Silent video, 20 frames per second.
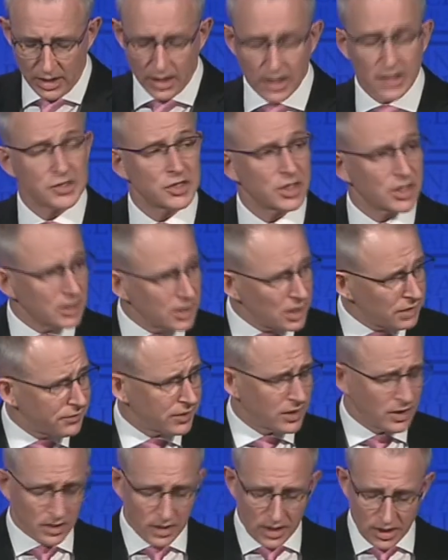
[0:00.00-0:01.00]
a
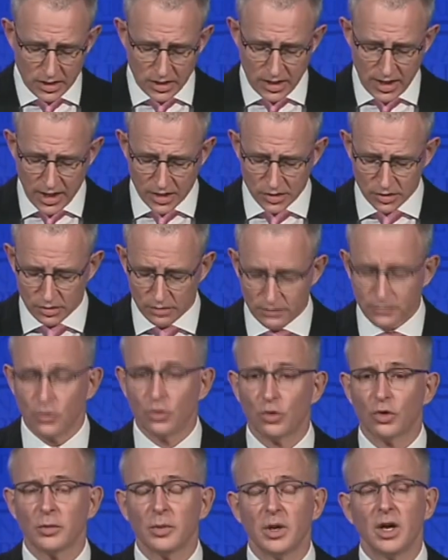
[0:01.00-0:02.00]
significant international
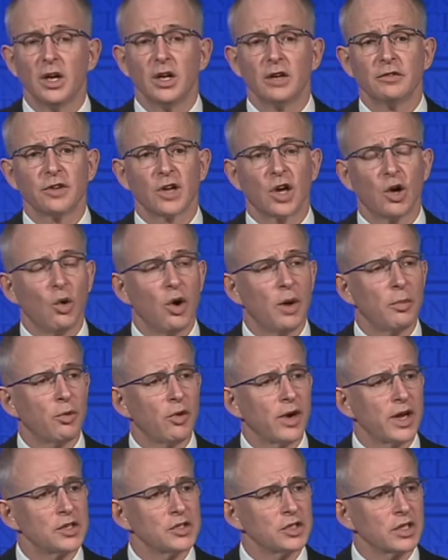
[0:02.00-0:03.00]
forum for
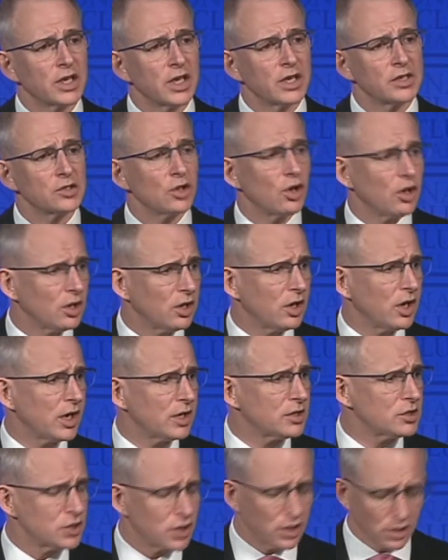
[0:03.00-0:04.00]
cooperation against
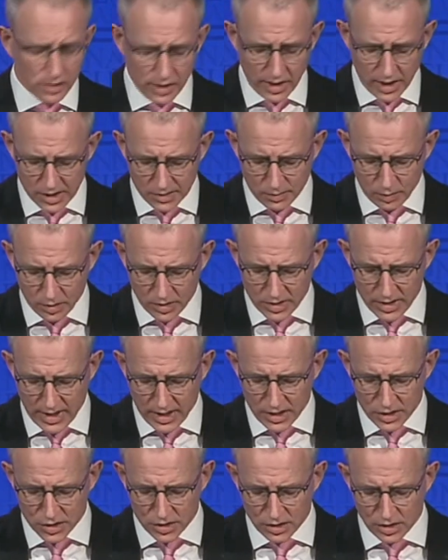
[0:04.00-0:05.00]
online child
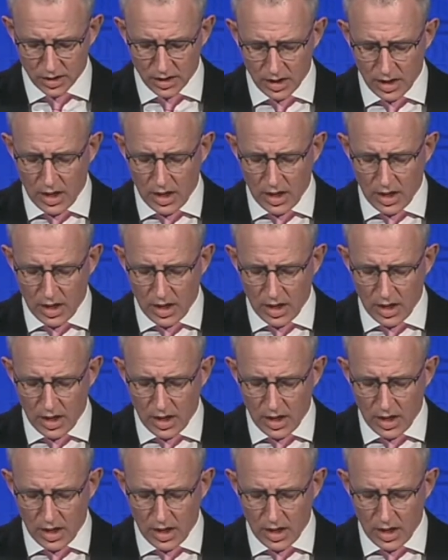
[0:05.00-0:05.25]
exploitation,